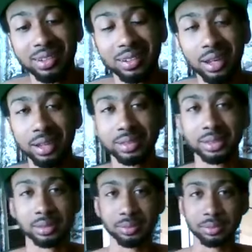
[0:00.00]

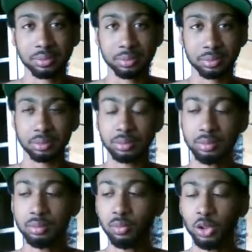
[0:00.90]
Next,
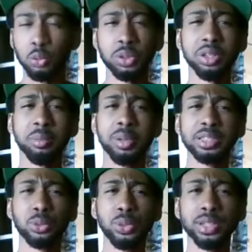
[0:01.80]
one of the
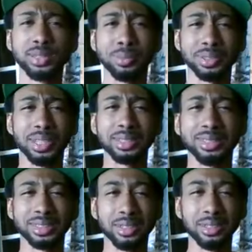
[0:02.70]
best ways to protect
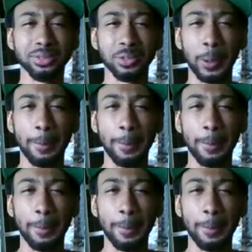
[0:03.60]
yourself